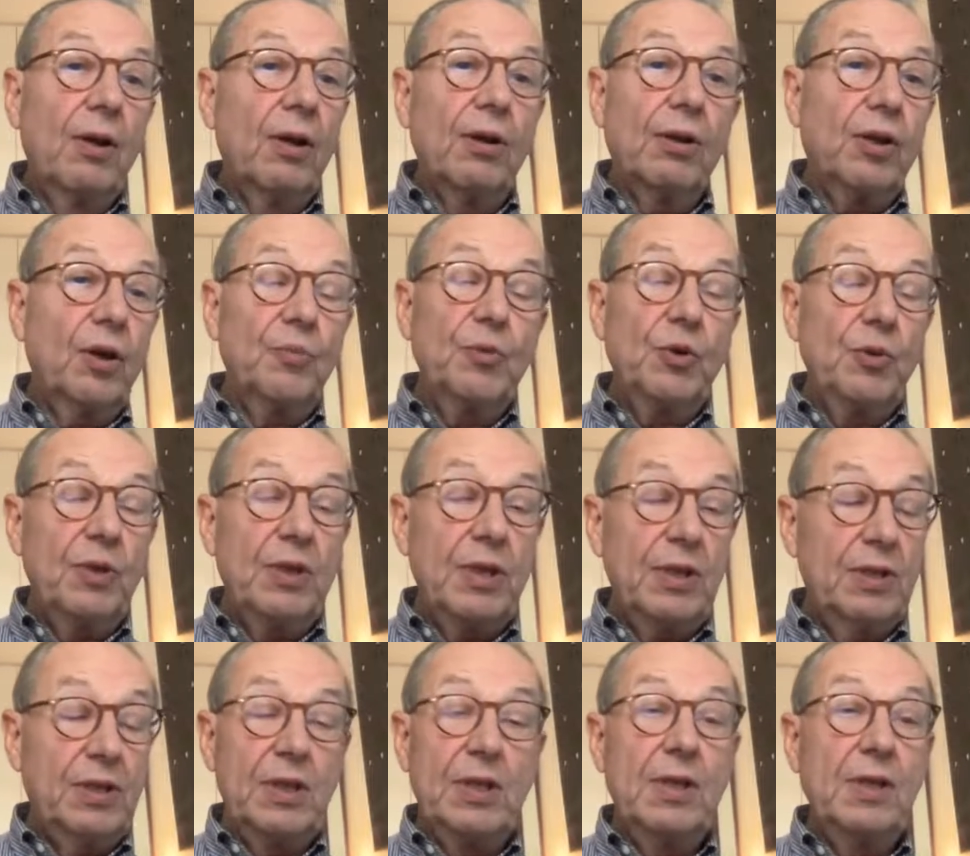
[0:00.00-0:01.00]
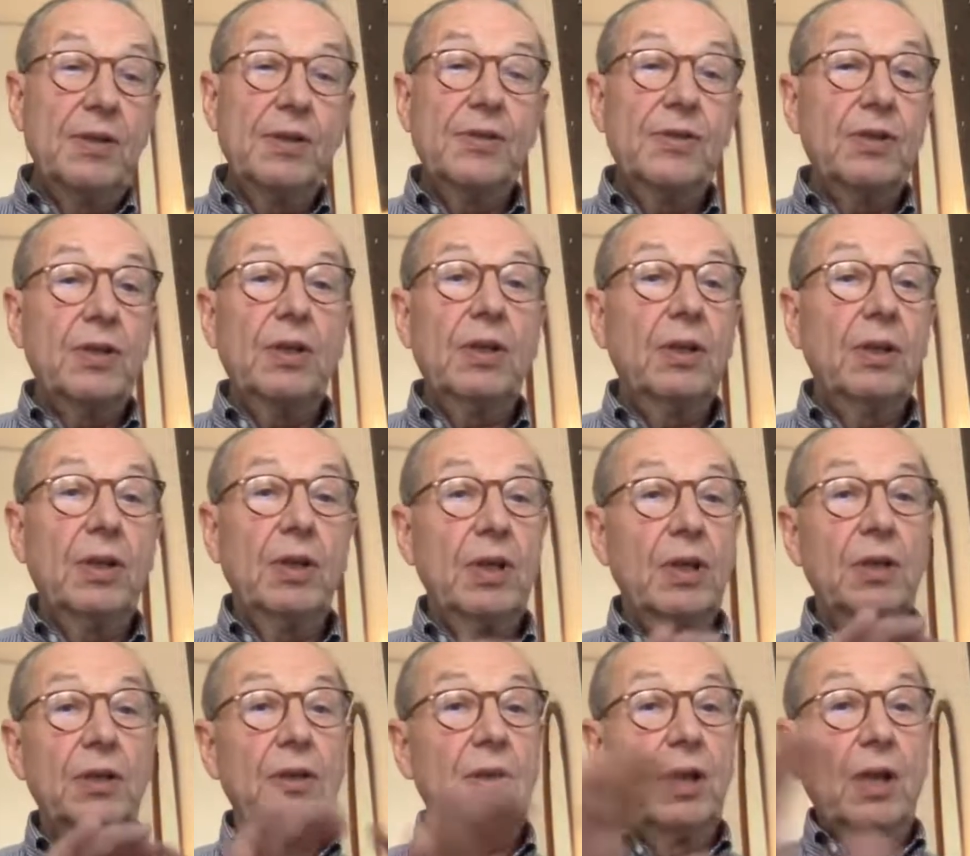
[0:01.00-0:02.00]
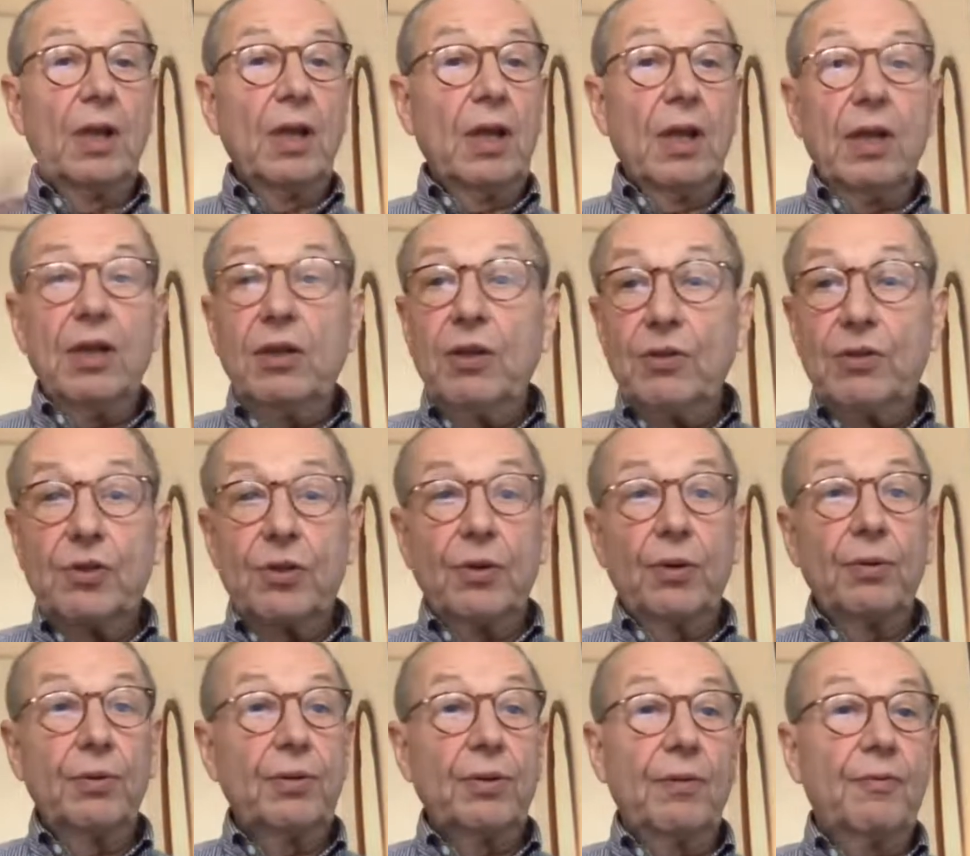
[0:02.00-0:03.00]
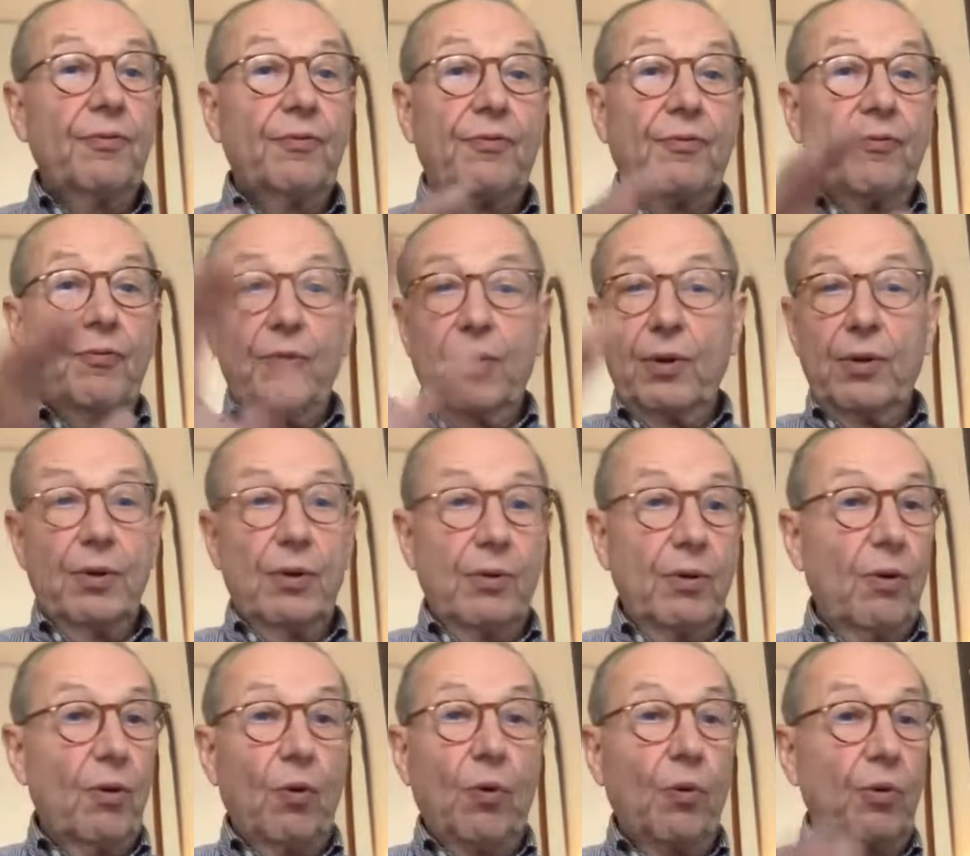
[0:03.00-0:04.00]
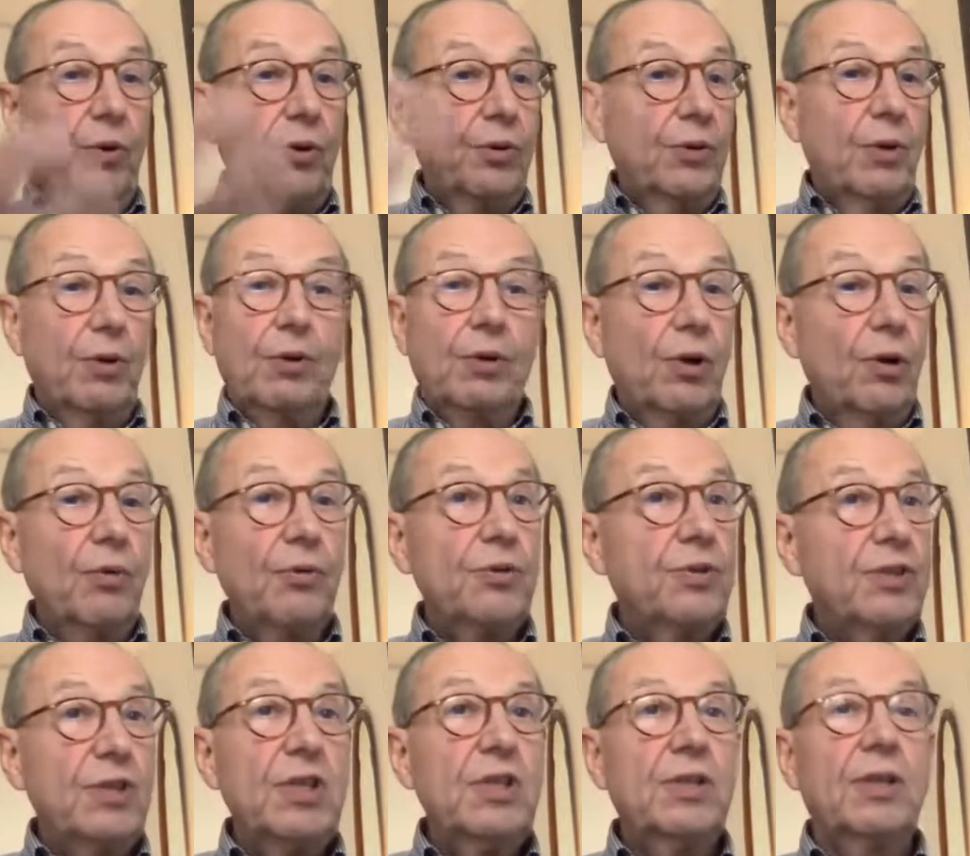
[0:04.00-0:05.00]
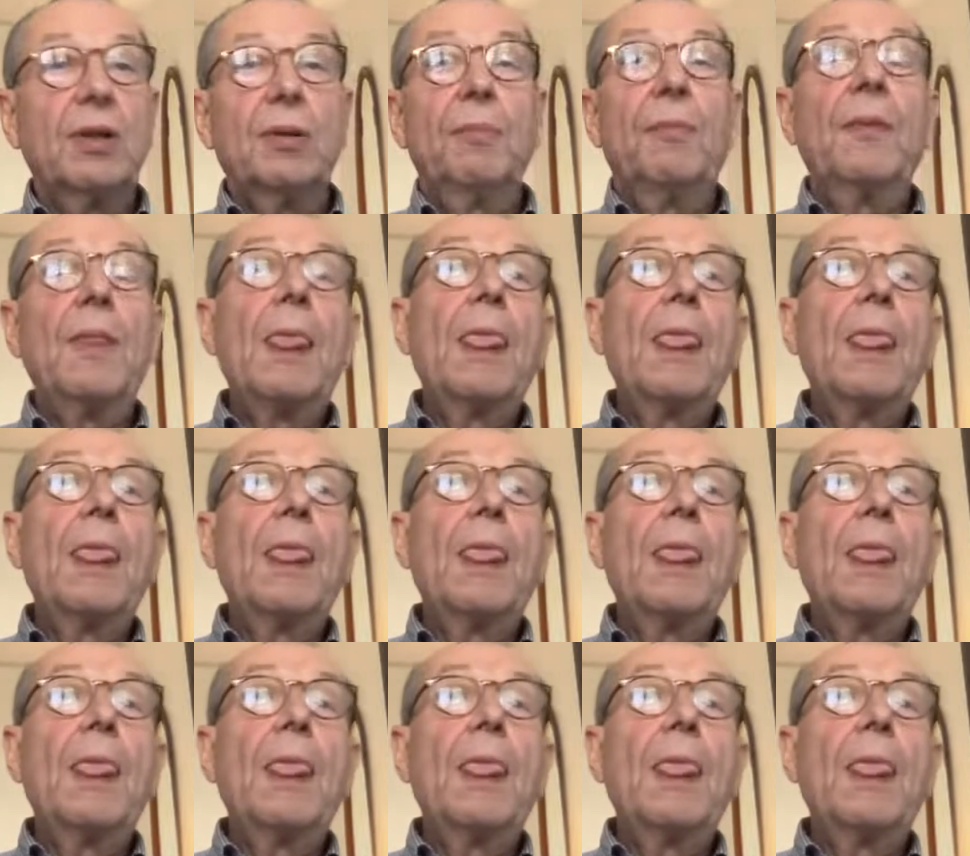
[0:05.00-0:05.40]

communities in a sort of old closed system,